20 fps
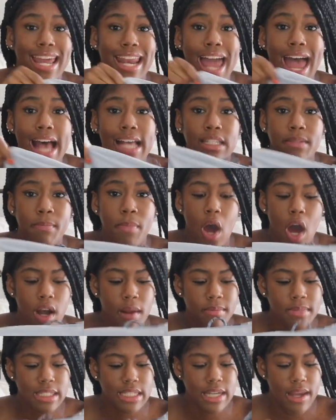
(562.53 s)
it has
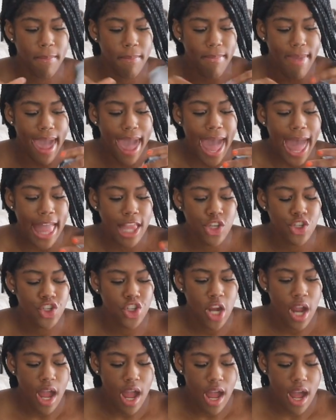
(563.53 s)
bottoms to
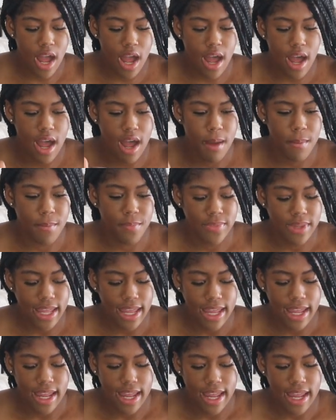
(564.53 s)
match, um,
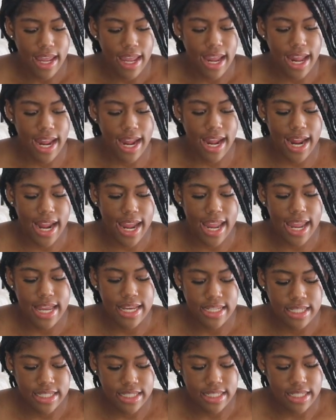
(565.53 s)

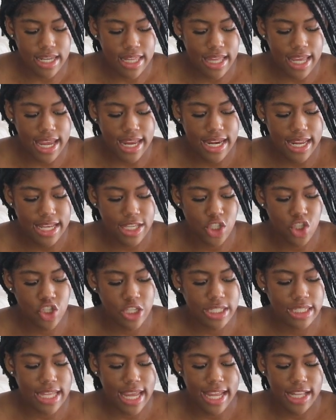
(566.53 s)
and it is
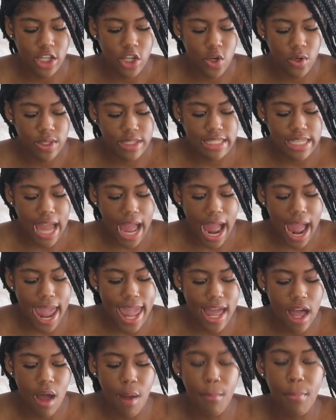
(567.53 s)
just a little
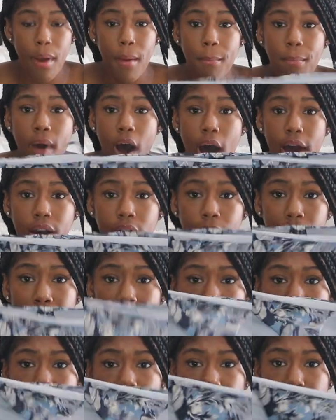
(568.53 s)
tie up
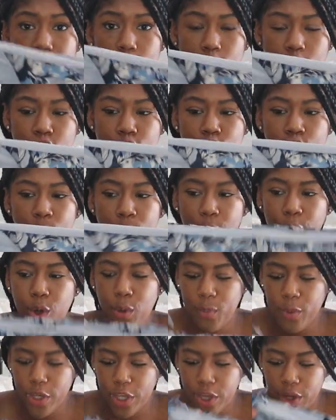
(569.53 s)
bottom. They're super
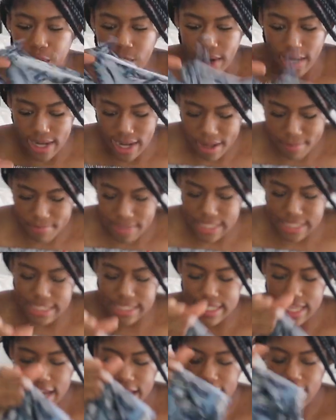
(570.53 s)
duper cute, and I'm
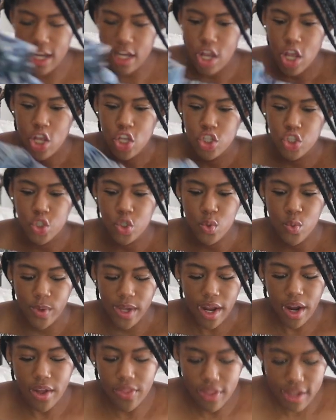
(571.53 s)
excited to
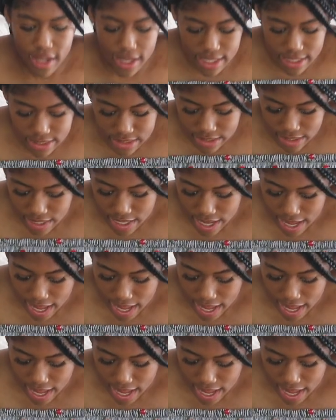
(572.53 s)
wear these.